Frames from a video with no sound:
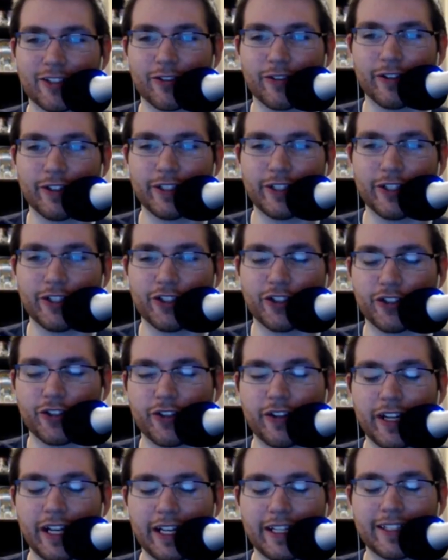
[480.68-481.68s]
sort of to
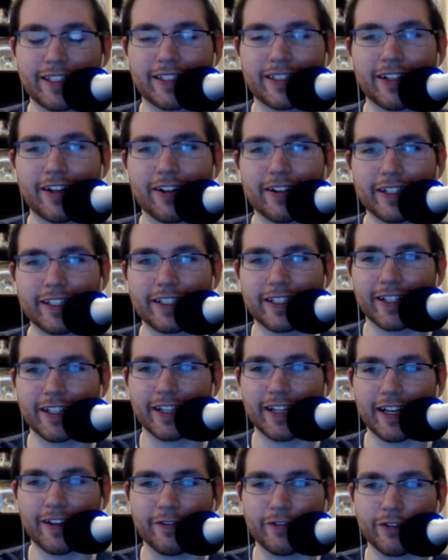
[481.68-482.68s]
has started to
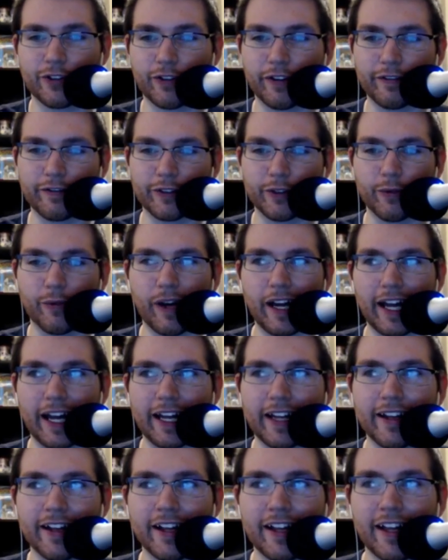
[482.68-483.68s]
kind of drift
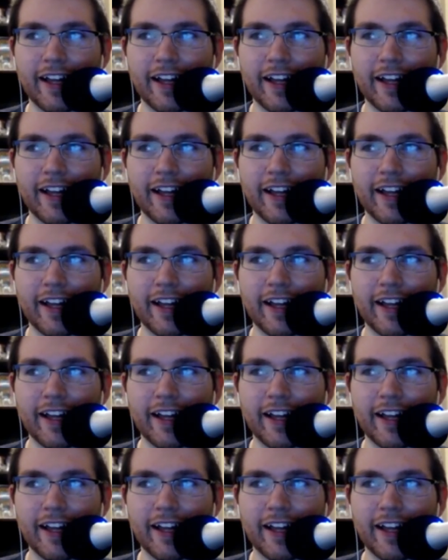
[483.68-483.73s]
away.